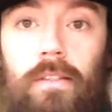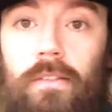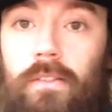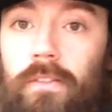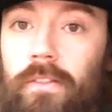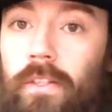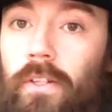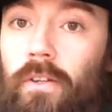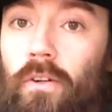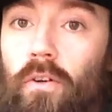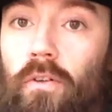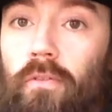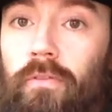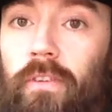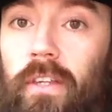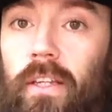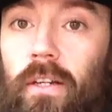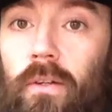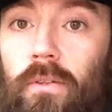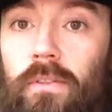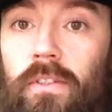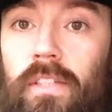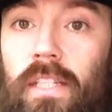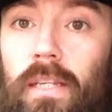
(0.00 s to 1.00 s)
zero
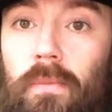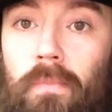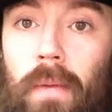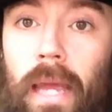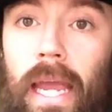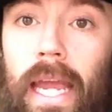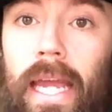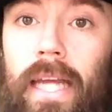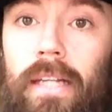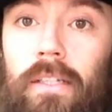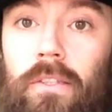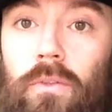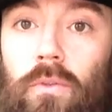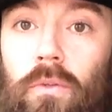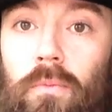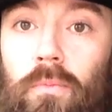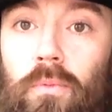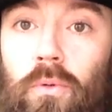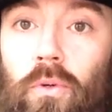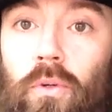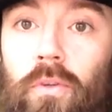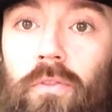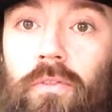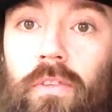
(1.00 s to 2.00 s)
VOC paint to
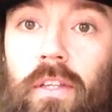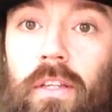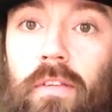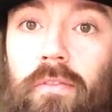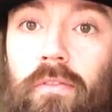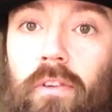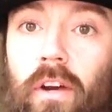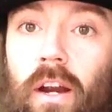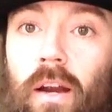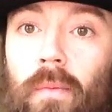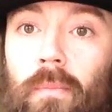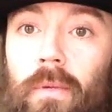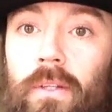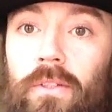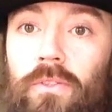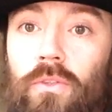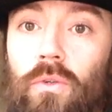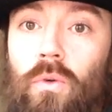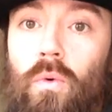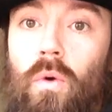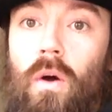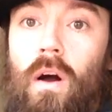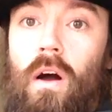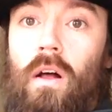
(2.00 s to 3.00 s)
improve the environmental
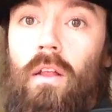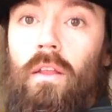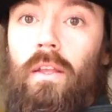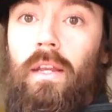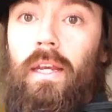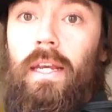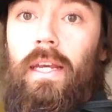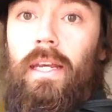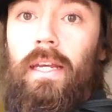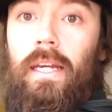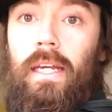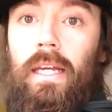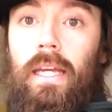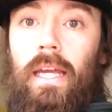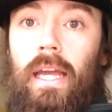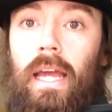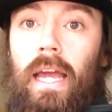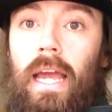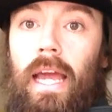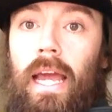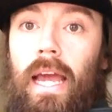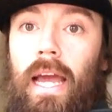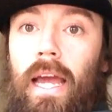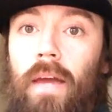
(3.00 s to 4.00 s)
quality
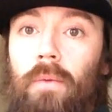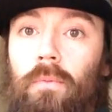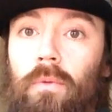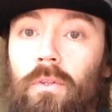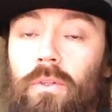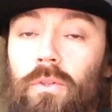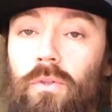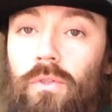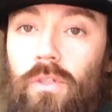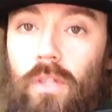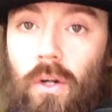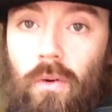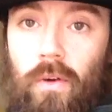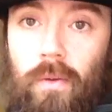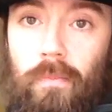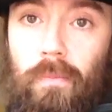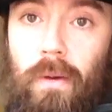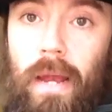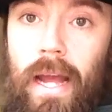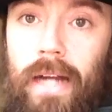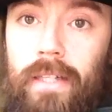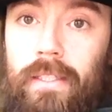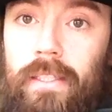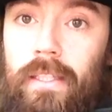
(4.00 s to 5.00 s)
and reduce our
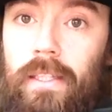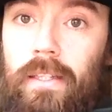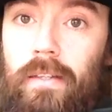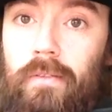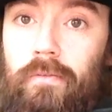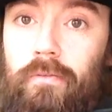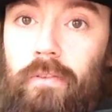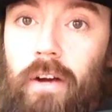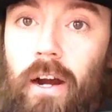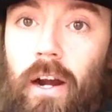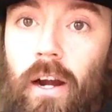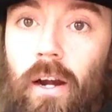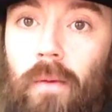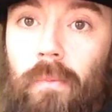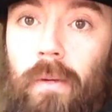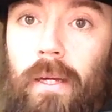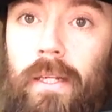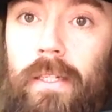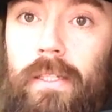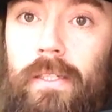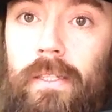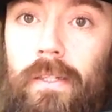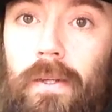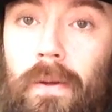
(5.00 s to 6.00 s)
impact in the
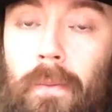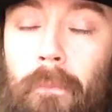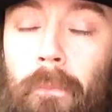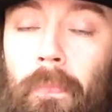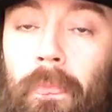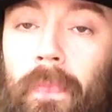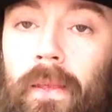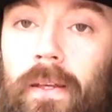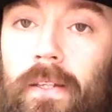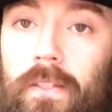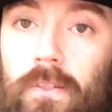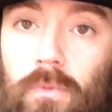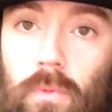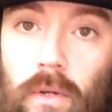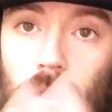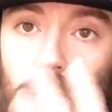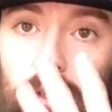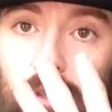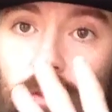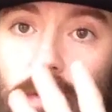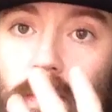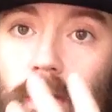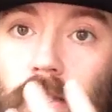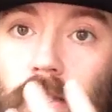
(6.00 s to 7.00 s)
environment, as well as